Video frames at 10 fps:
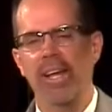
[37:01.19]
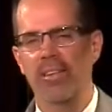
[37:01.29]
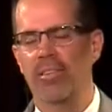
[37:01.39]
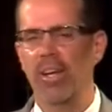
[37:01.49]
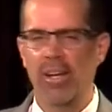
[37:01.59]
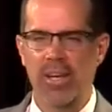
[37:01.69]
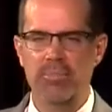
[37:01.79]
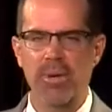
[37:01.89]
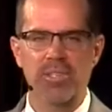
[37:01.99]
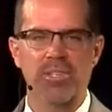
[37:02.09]
as, as
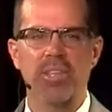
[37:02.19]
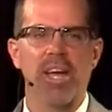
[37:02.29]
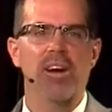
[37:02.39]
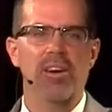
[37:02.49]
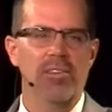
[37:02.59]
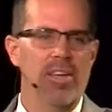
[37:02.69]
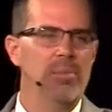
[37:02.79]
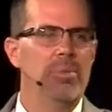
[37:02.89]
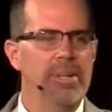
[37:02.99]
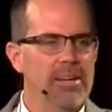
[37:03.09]
much as they are as
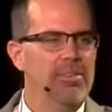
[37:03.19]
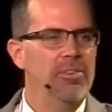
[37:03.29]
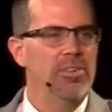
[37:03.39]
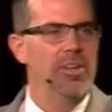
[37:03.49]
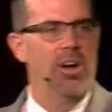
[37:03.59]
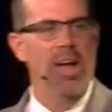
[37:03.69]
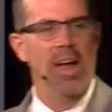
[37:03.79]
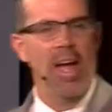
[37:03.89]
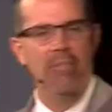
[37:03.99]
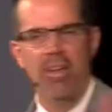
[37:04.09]
unbelievers, and
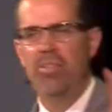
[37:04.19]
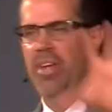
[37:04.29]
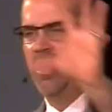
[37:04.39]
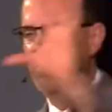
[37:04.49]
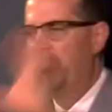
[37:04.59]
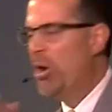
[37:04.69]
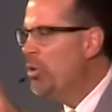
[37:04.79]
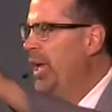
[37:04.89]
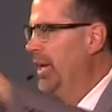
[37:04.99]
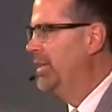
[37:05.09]
everything is
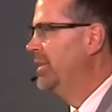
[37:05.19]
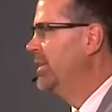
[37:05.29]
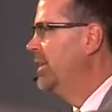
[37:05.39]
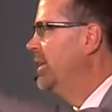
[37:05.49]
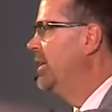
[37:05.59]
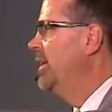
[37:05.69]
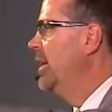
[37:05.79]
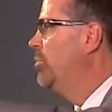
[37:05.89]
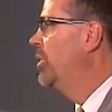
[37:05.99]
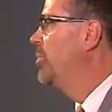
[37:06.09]
broken.
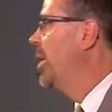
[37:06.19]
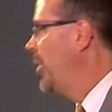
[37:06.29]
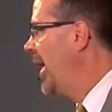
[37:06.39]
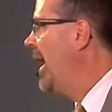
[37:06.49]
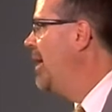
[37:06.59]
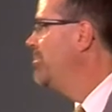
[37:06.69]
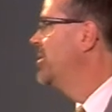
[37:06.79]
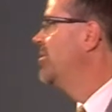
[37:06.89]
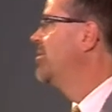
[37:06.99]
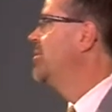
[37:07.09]
And what, what
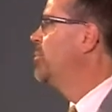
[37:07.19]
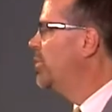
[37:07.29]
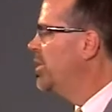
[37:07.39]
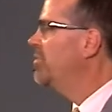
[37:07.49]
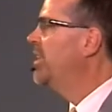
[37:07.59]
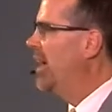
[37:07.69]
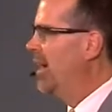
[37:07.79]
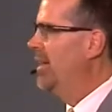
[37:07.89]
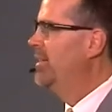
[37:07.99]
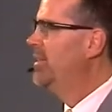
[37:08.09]
happens is the Word of
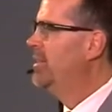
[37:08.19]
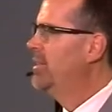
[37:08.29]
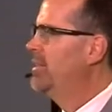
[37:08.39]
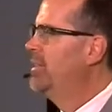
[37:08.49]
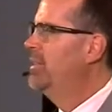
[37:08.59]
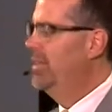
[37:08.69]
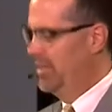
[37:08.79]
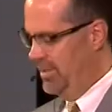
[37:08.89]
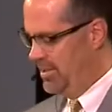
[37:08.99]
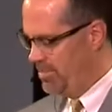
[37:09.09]
God
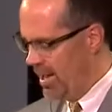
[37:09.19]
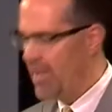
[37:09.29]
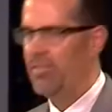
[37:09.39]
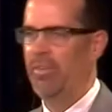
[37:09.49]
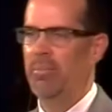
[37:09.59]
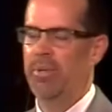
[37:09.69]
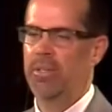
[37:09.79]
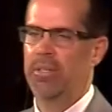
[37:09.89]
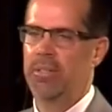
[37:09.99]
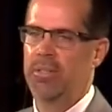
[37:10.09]
is blasphemed.
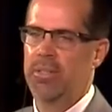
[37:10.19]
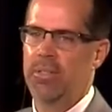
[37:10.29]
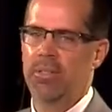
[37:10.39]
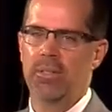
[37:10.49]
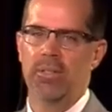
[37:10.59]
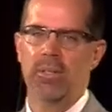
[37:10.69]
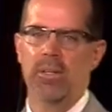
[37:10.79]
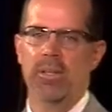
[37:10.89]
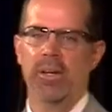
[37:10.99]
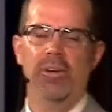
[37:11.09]

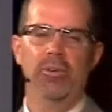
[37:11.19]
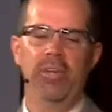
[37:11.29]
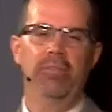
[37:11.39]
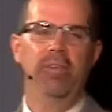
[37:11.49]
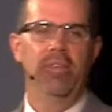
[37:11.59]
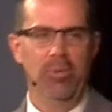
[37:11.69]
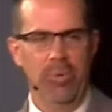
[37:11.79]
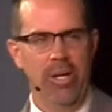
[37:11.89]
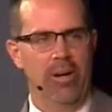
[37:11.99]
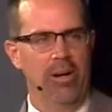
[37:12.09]
They're no different than
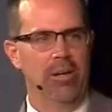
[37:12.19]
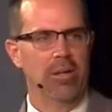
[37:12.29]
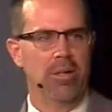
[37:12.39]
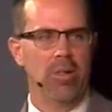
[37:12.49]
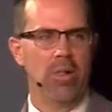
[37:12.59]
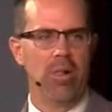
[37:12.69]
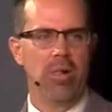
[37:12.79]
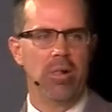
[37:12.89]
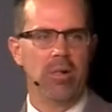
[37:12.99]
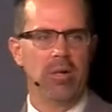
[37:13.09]
we are.
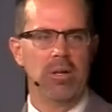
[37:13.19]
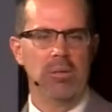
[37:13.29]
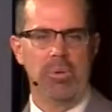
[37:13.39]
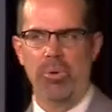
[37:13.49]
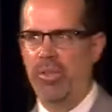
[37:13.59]
But when